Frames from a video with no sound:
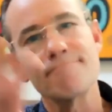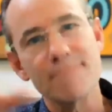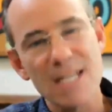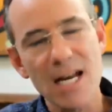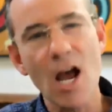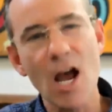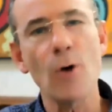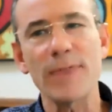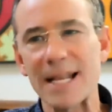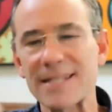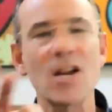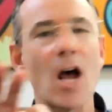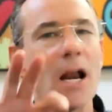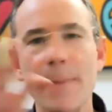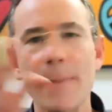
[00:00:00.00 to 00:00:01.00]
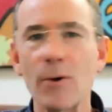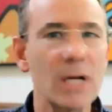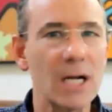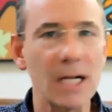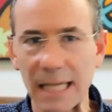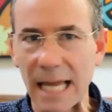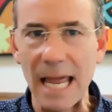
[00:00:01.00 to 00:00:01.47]
that's not
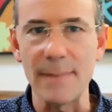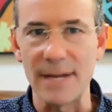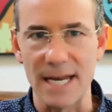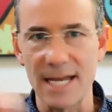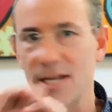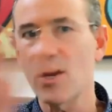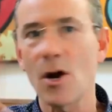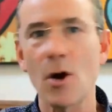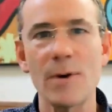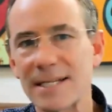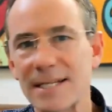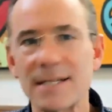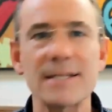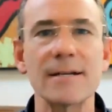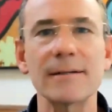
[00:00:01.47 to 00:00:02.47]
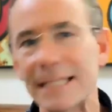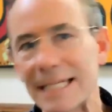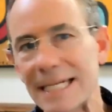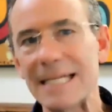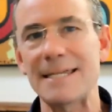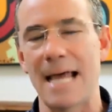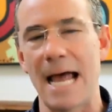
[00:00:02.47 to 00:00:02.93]
about calamity. You don't necessarily need